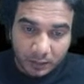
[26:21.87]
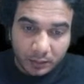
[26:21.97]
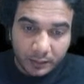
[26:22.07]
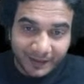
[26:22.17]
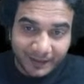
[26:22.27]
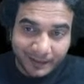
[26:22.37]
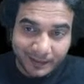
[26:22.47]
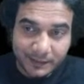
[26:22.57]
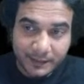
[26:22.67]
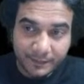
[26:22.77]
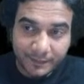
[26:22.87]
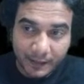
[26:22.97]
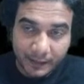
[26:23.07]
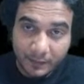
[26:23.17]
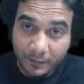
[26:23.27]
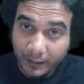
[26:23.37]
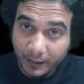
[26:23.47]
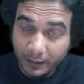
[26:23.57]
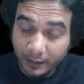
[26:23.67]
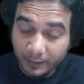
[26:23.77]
Degree is defined when?